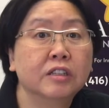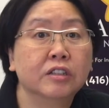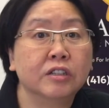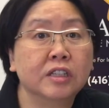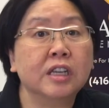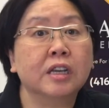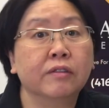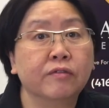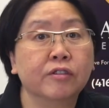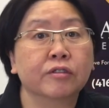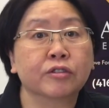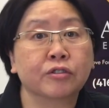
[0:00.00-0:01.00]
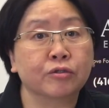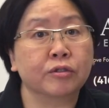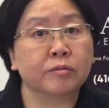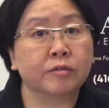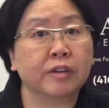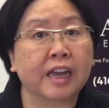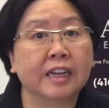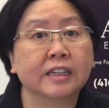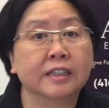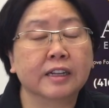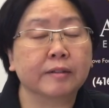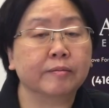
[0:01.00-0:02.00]
to see if you're a suitable
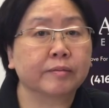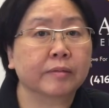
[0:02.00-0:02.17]
candidate.